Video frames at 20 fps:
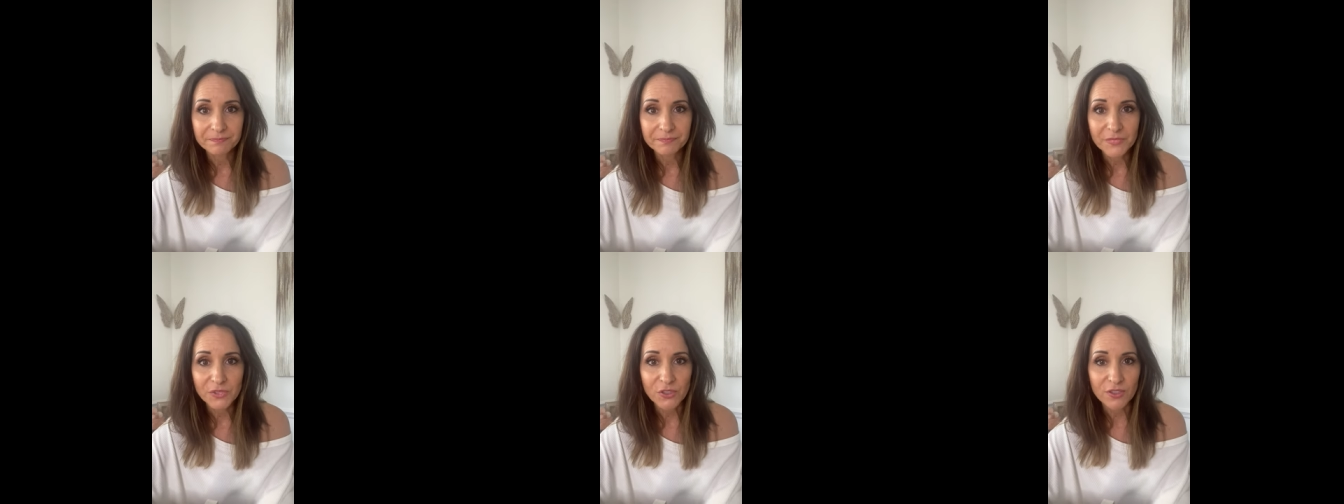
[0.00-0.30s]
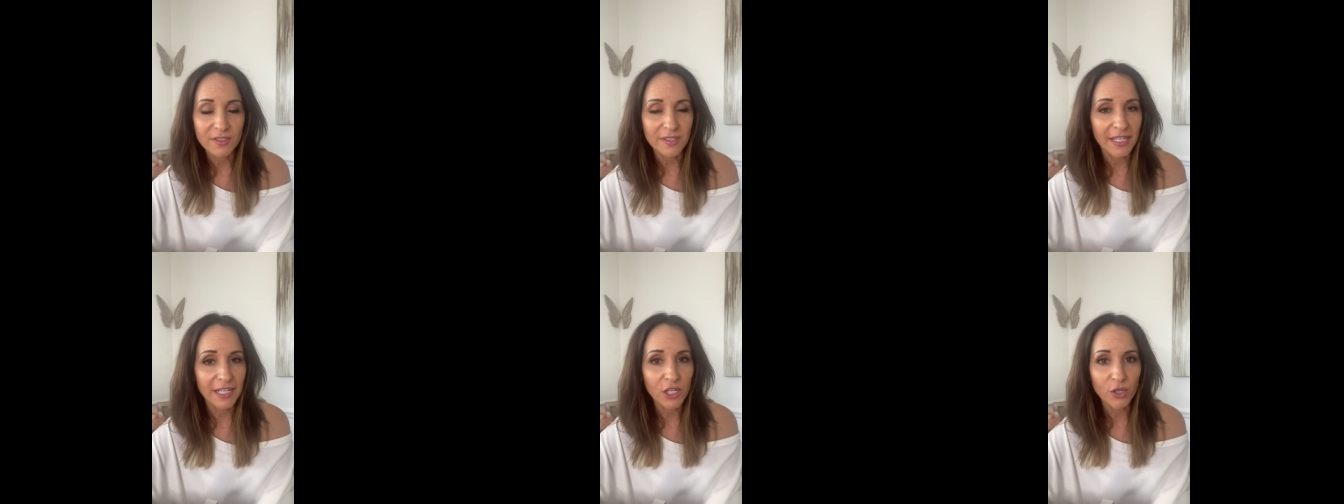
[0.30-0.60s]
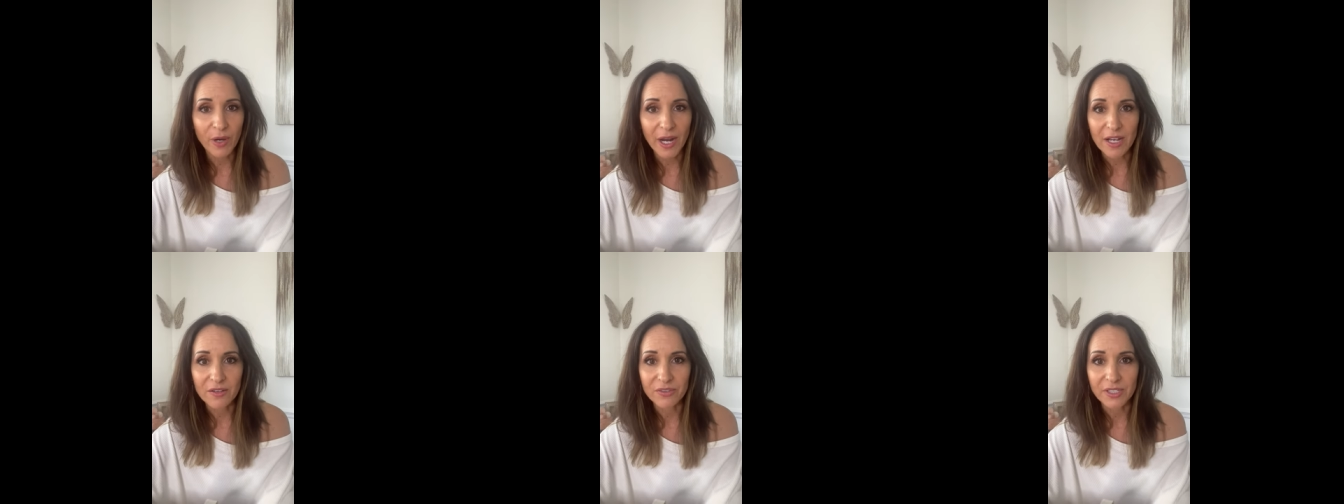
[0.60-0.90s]
just like
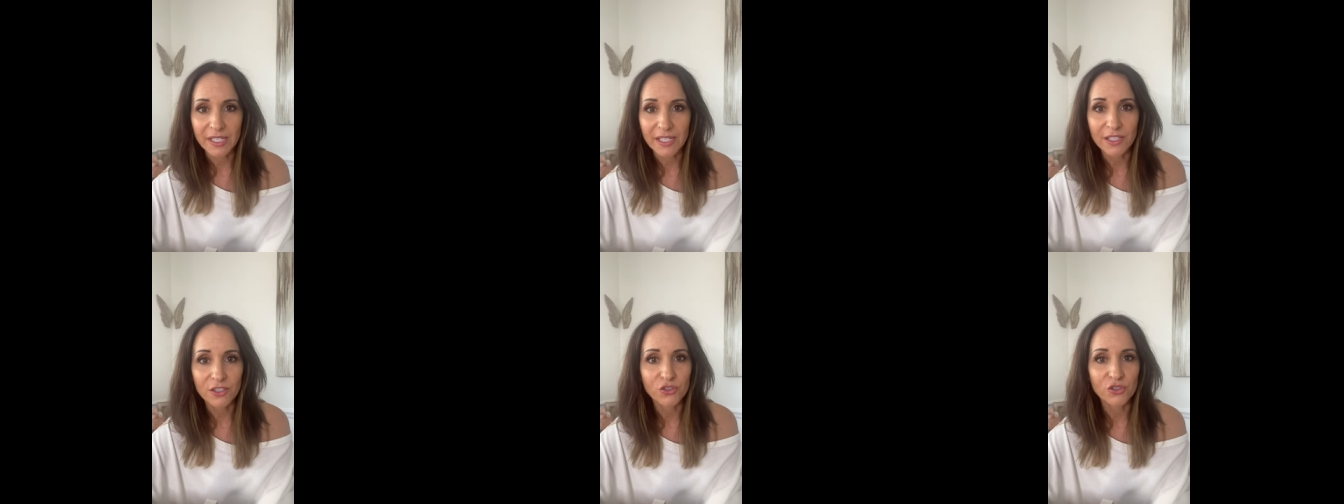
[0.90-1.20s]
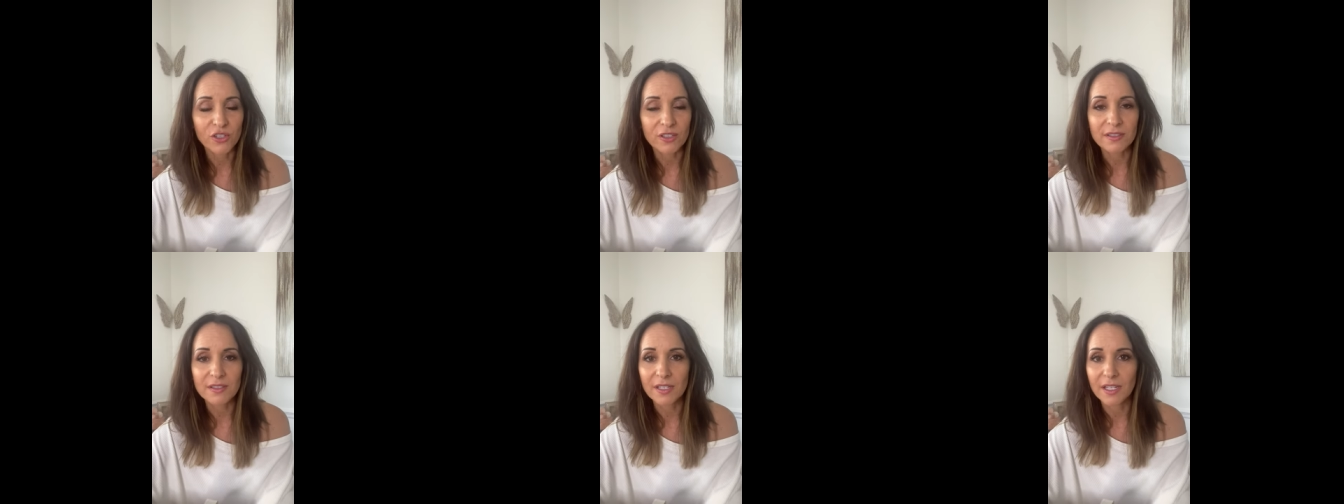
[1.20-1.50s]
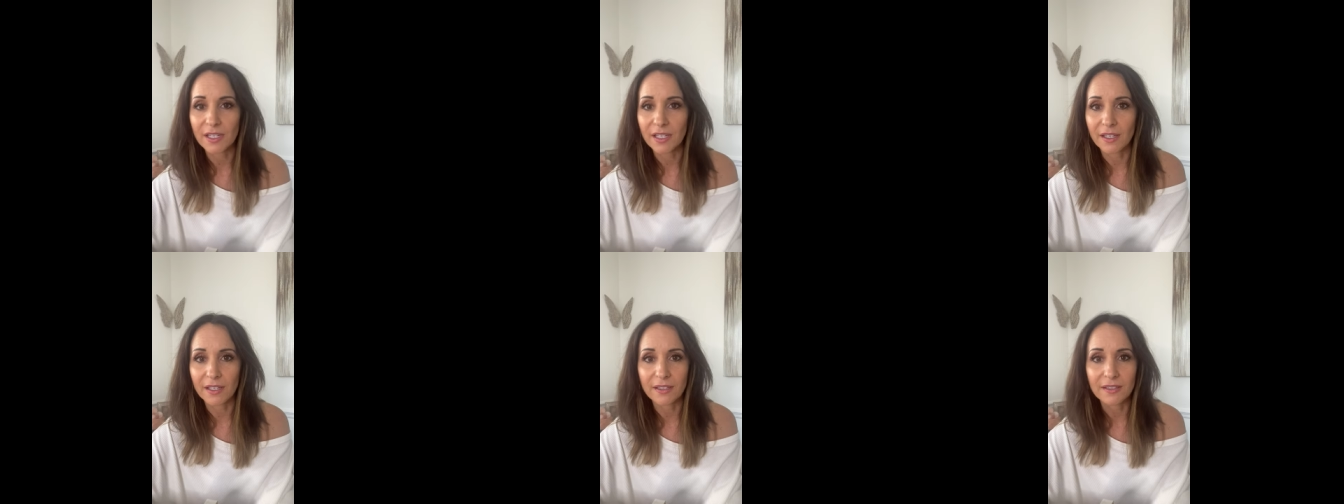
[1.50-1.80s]
gravity, it just
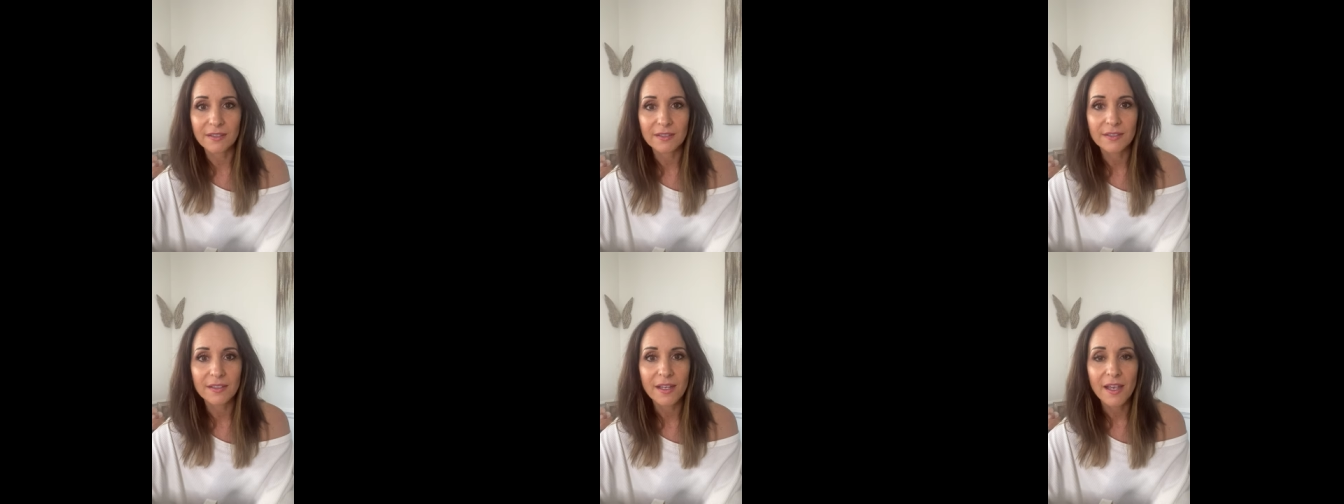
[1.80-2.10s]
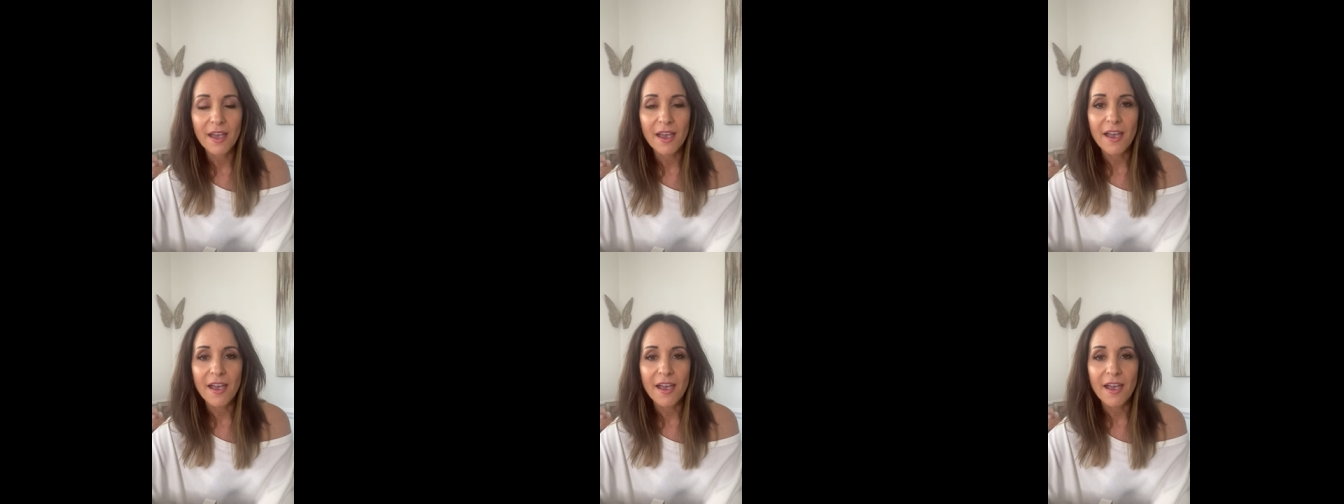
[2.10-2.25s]
is